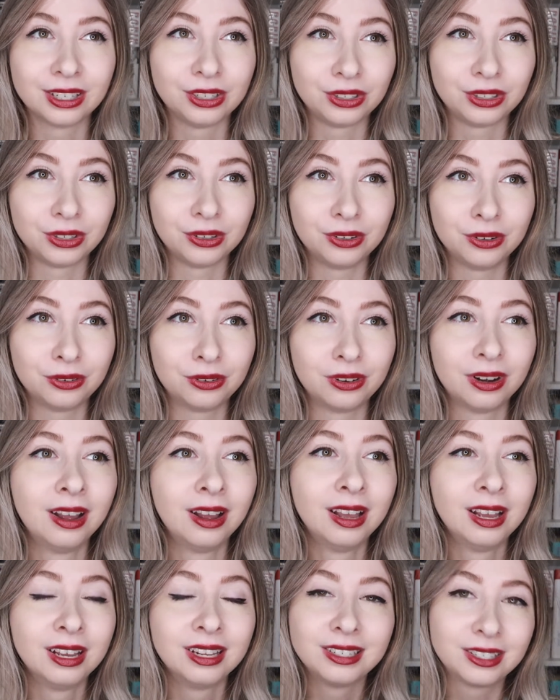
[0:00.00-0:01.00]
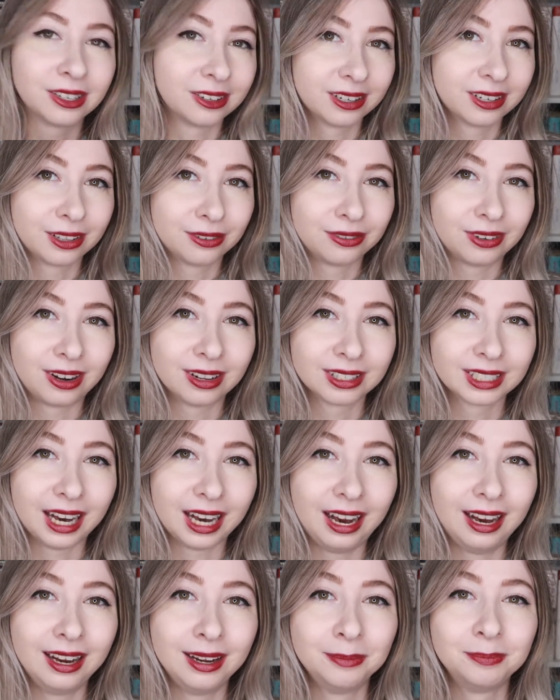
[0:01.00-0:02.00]
to do during the fall
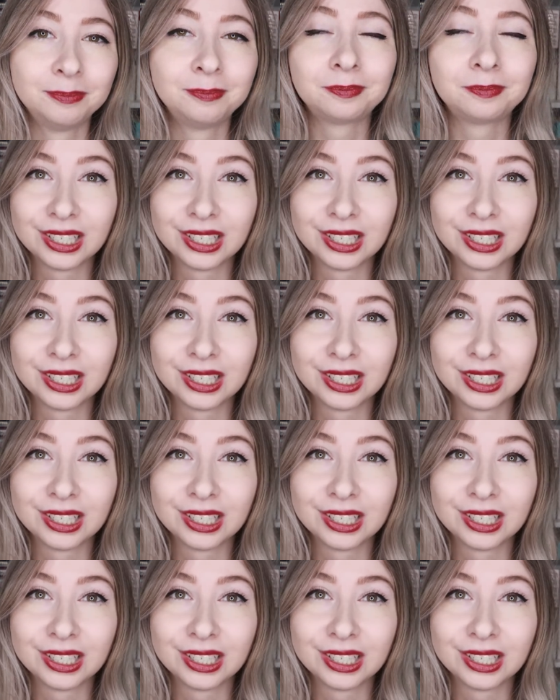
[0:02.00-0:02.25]
time.